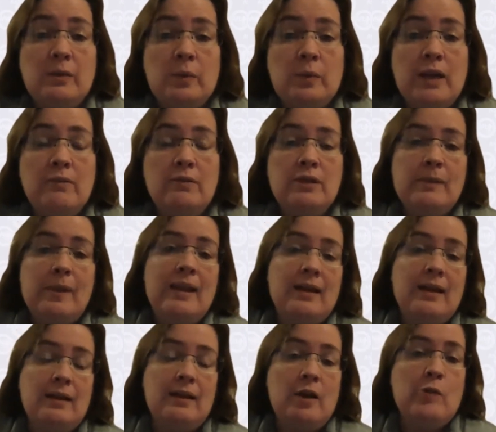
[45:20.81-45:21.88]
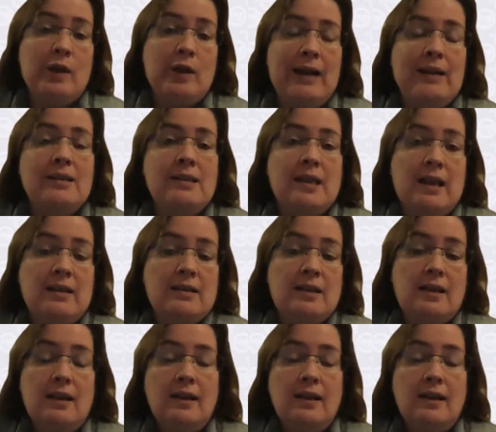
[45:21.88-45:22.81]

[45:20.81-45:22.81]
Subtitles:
We're going to make it open access.